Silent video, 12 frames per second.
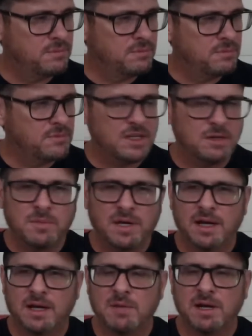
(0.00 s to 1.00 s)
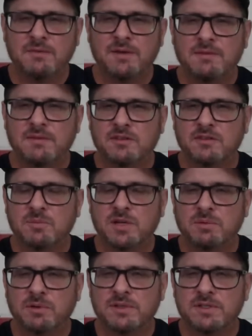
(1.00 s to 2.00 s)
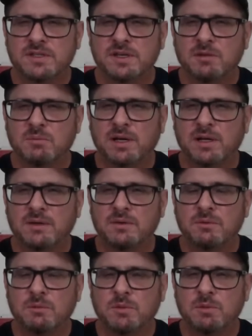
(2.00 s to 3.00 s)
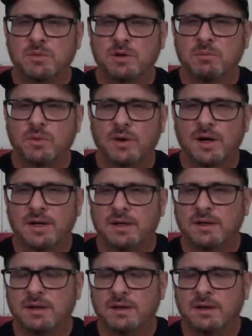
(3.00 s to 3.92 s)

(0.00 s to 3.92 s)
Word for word: think back. I mean, I've had different people on this channel, but I don't remember Brian.